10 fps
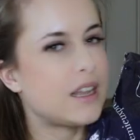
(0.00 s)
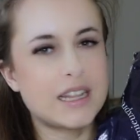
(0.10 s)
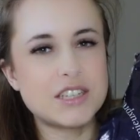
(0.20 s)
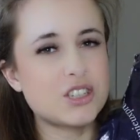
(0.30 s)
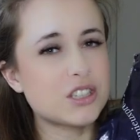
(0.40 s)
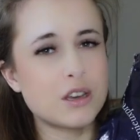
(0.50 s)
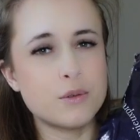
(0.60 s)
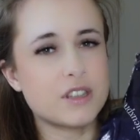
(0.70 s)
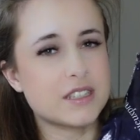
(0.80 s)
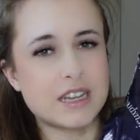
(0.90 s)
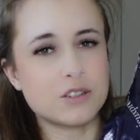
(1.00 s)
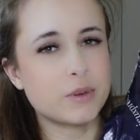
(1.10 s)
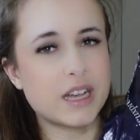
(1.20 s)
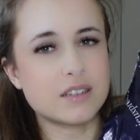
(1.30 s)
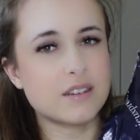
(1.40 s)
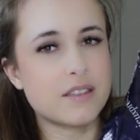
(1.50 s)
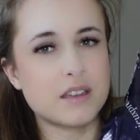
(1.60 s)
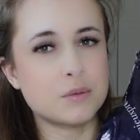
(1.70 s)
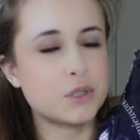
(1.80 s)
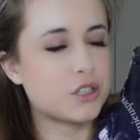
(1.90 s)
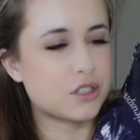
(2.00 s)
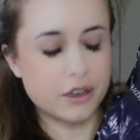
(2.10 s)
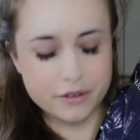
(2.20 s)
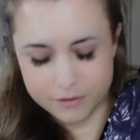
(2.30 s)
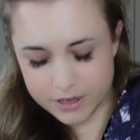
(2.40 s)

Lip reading: Let's just go with the saddle pad. I think we just go for